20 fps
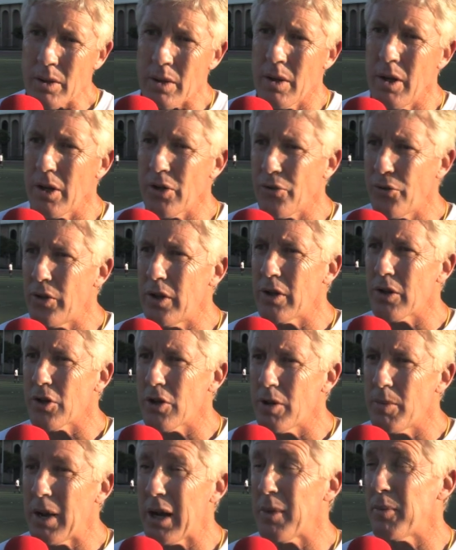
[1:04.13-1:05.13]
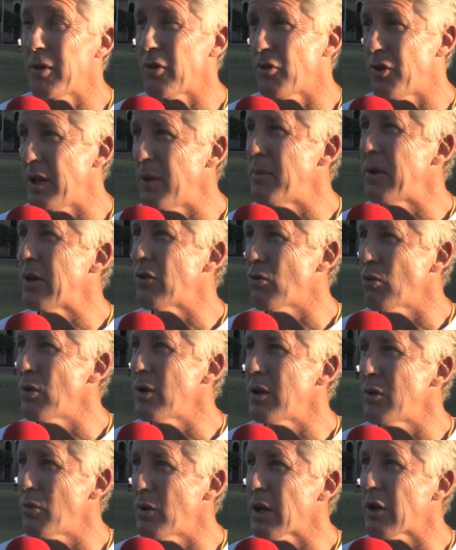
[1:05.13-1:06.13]
us feeling good about him, his teammates
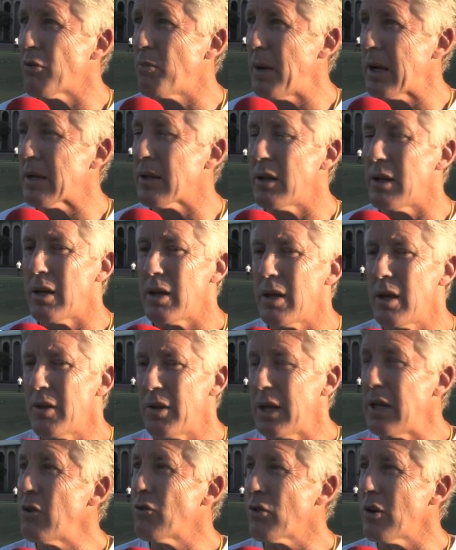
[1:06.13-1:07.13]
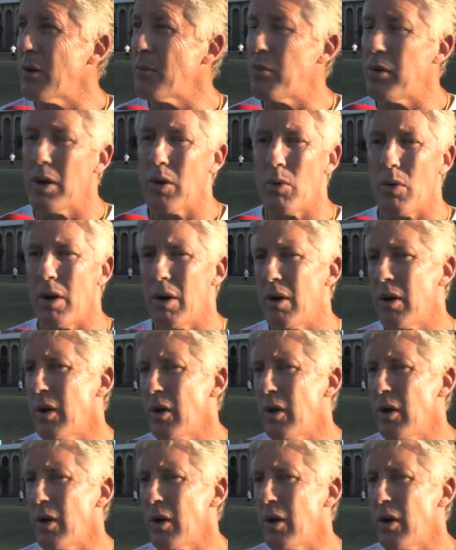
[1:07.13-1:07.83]
really expecting that he's going to play well,